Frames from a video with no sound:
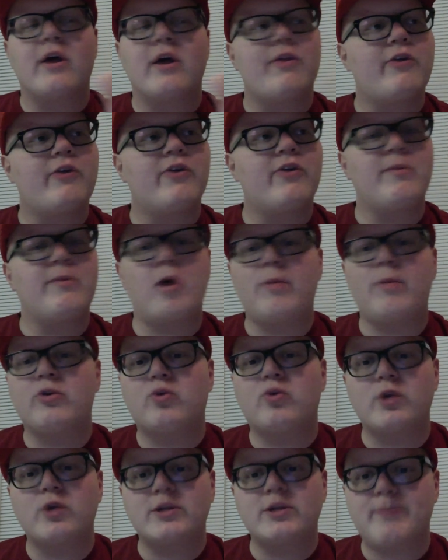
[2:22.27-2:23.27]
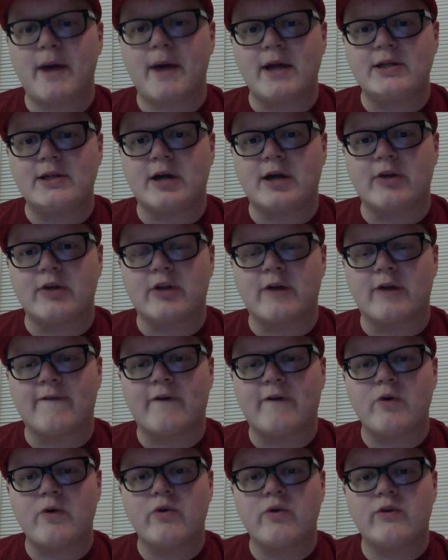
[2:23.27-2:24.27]
There's a MOBA Twitch page out there,
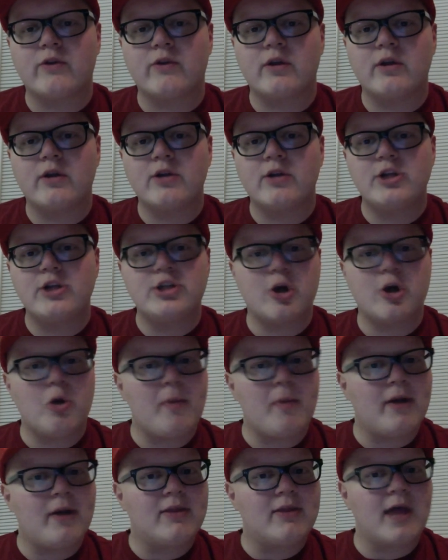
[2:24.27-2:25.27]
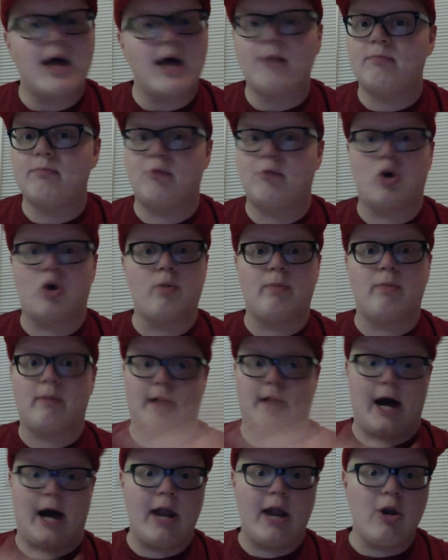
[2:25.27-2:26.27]
folks. Did you know about that? Nope,
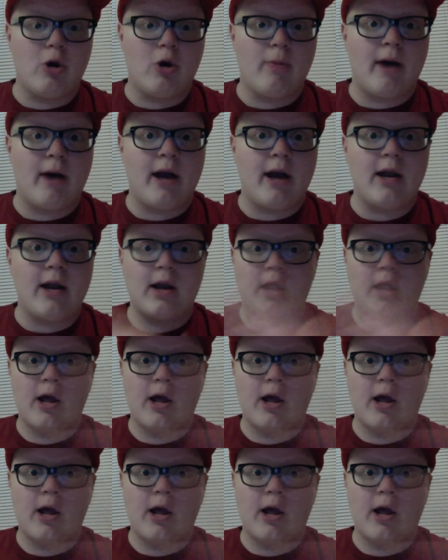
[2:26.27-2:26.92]
I didn't know about it.